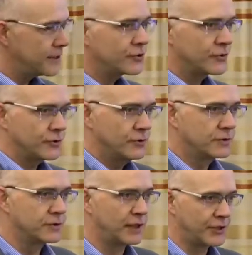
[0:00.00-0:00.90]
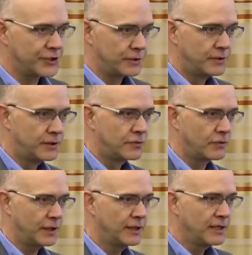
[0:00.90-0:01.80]
into the ledger,
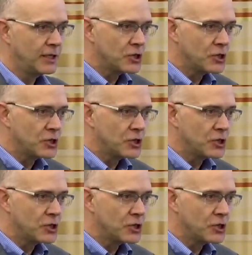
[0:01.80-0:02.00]
right?